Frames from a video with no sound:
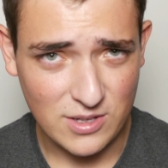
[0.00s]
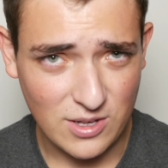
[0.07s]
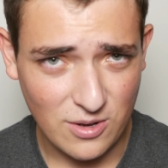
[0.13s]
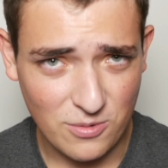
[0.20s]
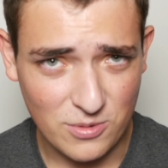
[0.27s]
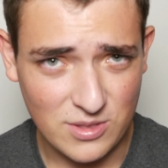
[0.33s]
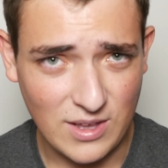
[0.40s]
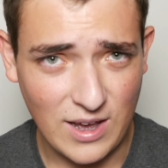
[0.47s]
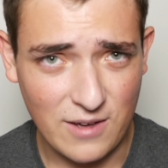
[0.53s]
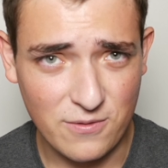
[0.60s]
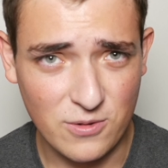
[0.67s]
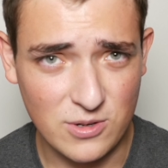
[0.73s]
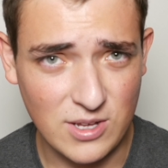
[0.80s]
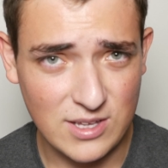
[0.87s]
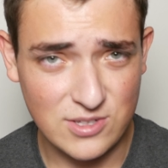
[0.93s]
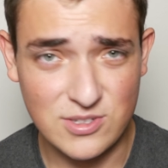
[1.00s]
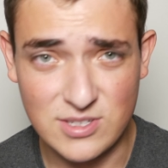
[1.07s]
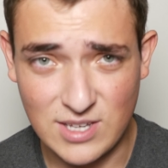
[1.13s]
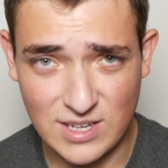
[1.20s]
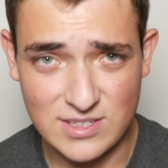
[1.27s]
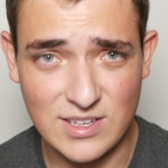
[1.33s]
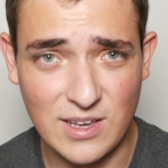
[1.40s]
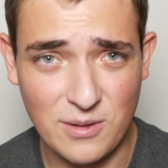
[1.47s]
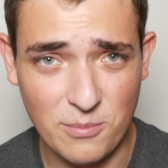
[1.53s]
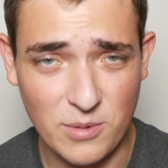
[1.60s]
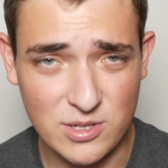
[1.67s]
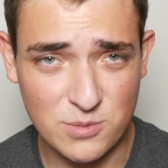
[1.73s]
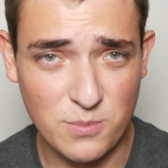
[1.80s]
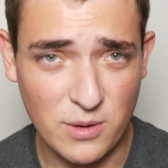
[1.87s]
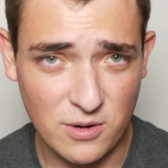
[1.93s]
go with the iPhone. It just has a
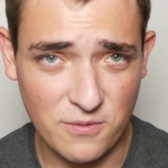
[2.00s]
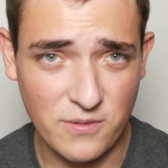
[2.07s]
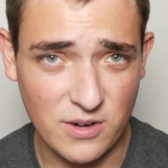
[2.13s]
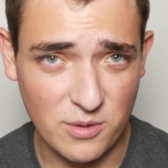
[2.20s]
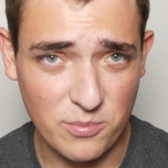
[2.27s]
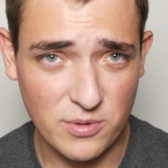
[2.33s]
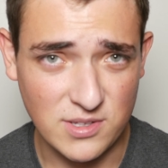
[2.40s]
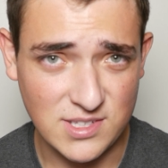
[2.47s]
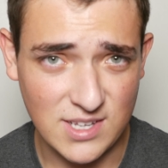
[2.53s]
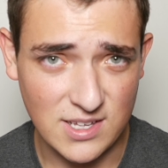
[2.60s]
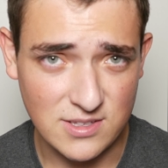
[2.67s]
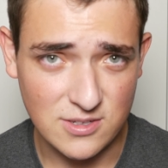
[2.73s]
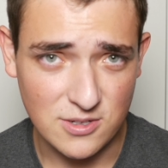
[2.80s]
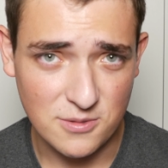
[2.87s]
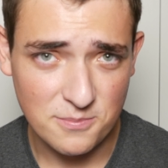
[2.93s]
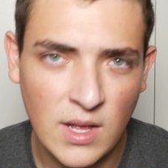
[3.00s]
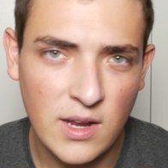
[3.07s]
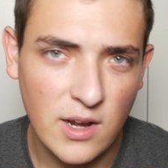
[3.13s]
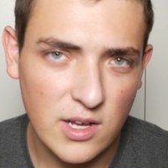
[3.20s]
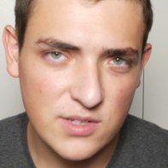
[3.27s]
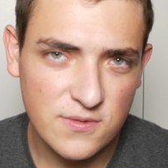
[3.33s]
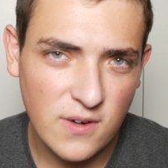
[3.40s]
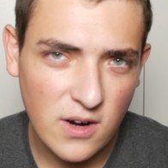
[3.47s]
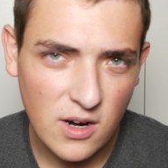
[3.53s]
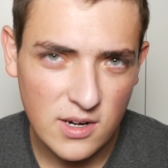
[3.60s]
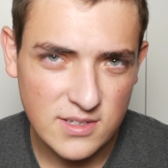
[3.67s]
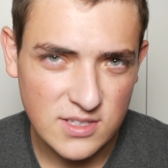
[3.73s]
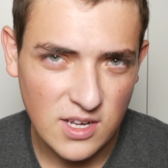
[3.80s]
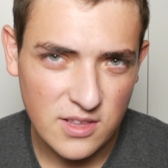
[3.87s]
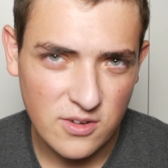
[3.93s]
much better fingerprint sensor. Now, as far
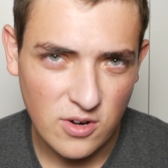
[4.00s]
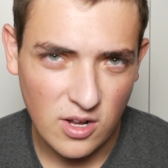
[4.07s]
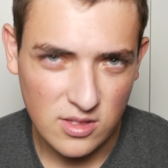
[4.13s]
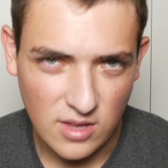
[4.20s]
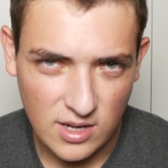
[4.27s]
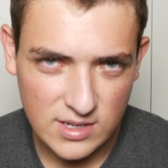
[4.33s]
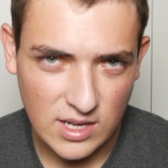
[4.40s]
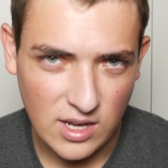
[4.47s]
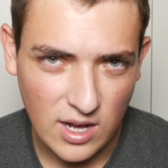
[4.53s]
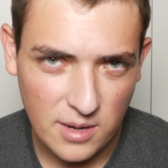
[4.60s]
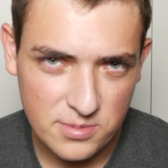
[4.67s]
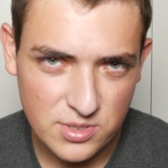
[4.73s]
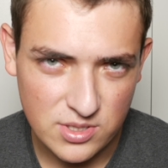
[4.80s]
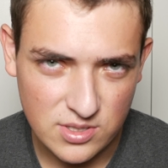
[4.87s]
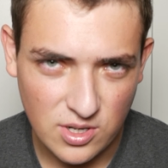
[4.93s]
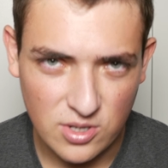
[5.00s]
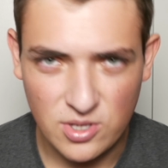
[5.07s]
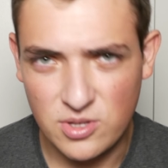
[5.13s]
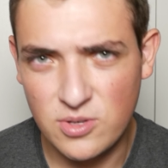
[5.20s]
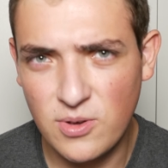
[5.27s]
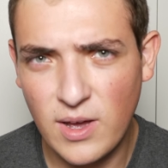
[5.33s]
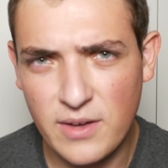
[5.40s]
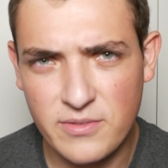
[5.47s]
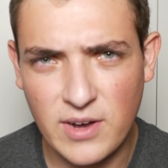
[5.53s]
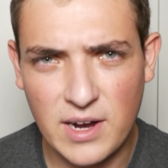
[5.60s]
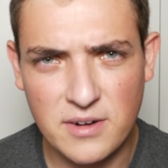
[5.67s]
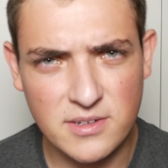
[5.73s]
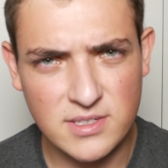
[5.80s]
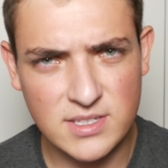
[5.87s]
as other unlocking options go, you do have iris